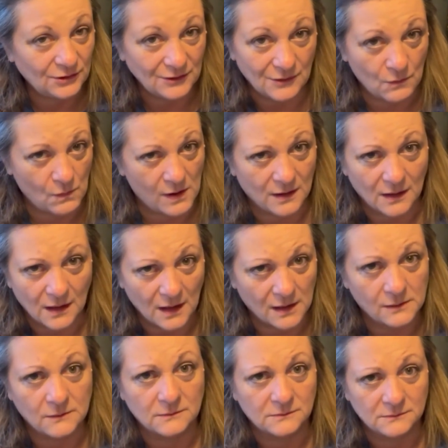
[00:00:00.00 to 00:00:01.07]
You don't want to
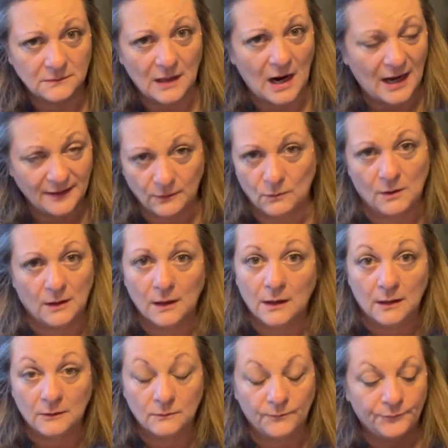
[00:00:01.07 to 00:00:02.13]
know. I don't want to
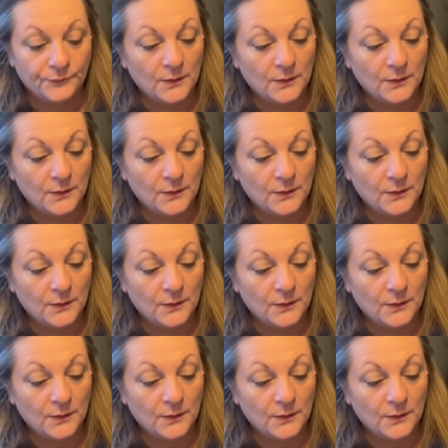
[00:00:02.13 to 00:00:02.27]
know.